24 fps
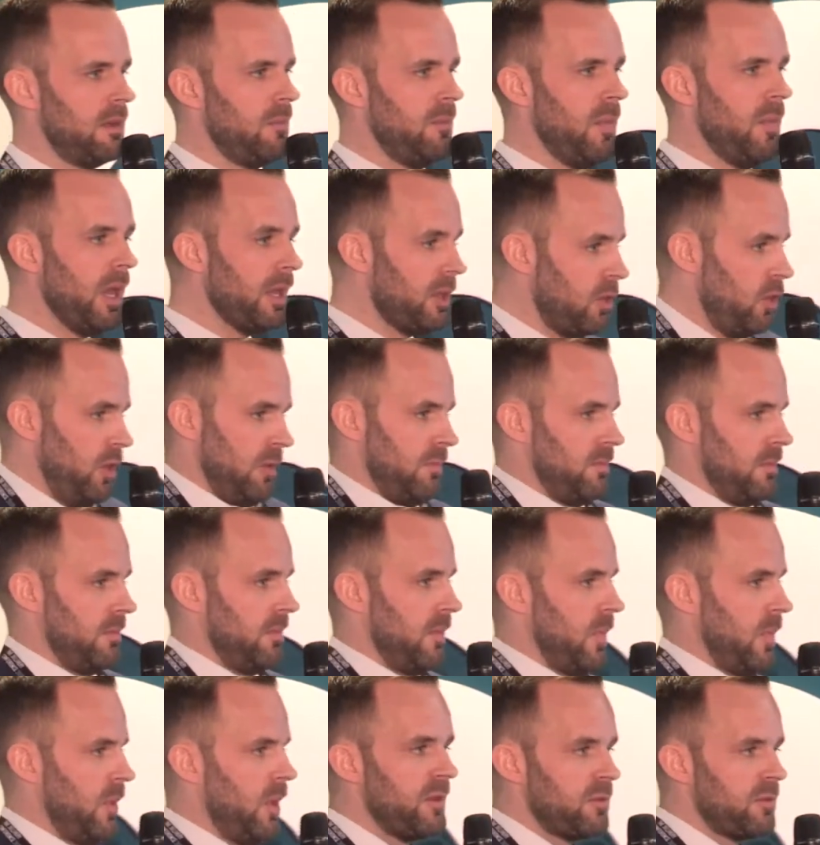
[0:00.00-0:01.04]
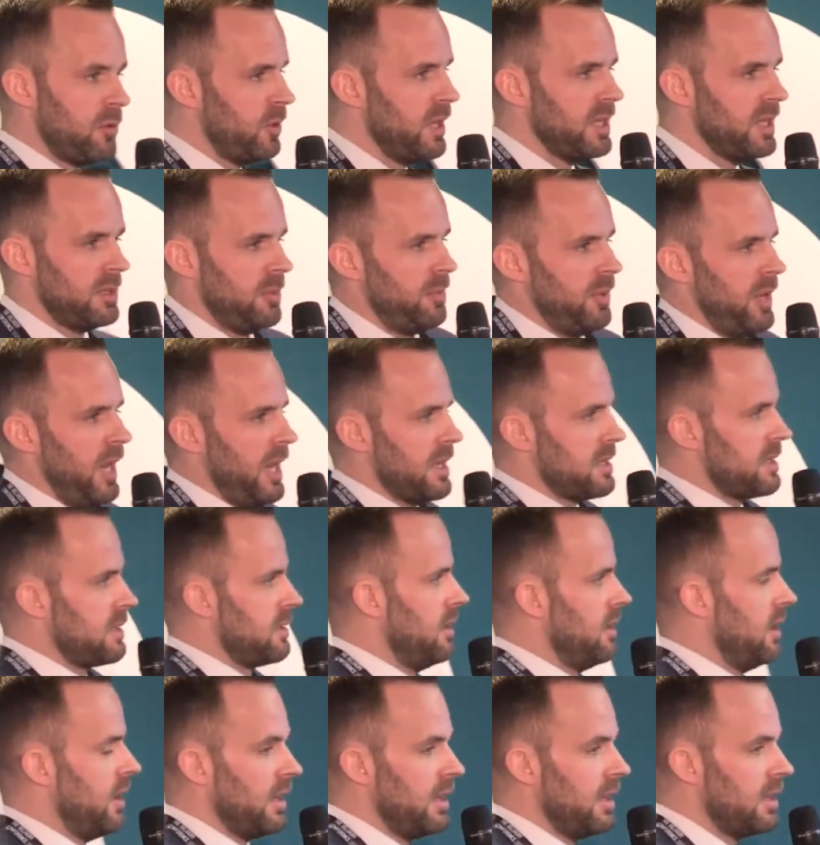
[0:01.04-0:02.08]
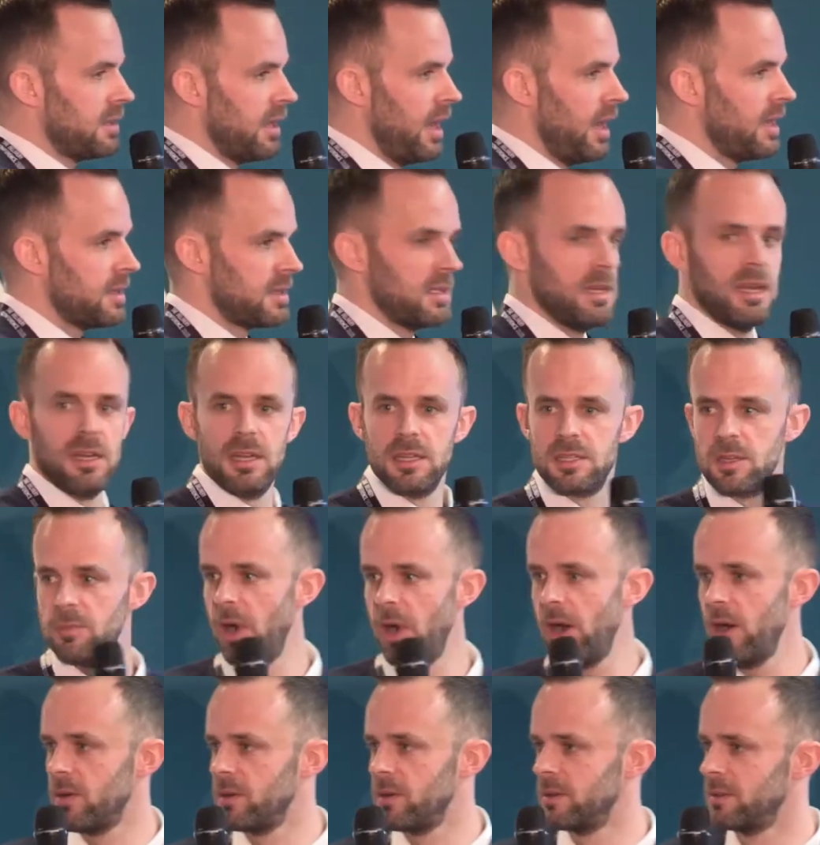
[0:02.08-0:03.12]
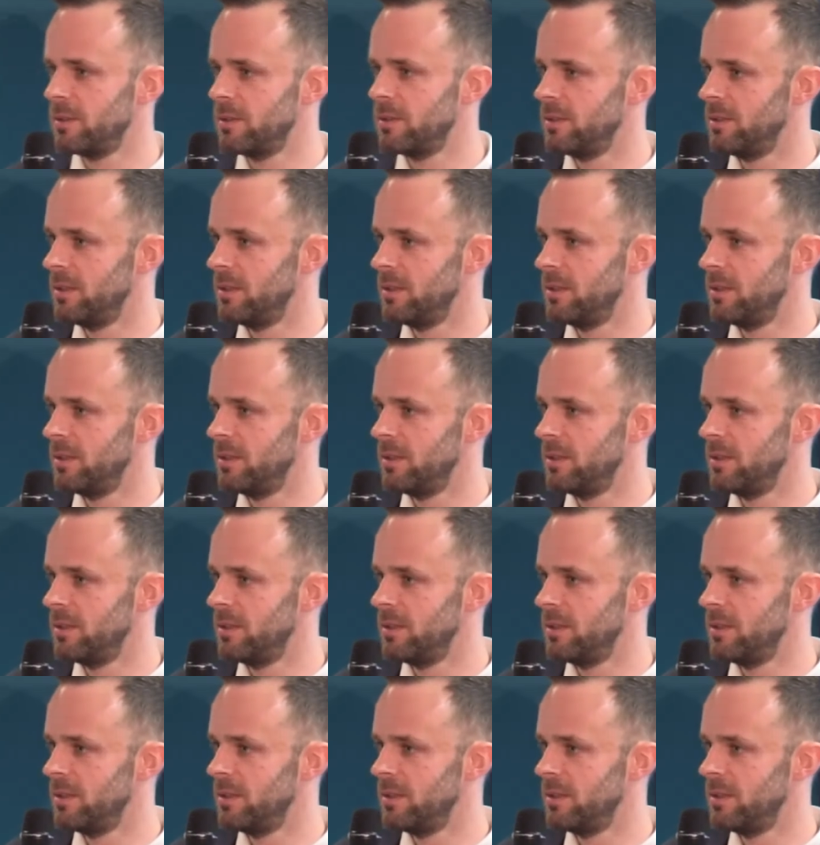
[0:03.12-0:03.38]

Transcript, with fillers: May come. If you read the press, you say it's nearly tomorrow.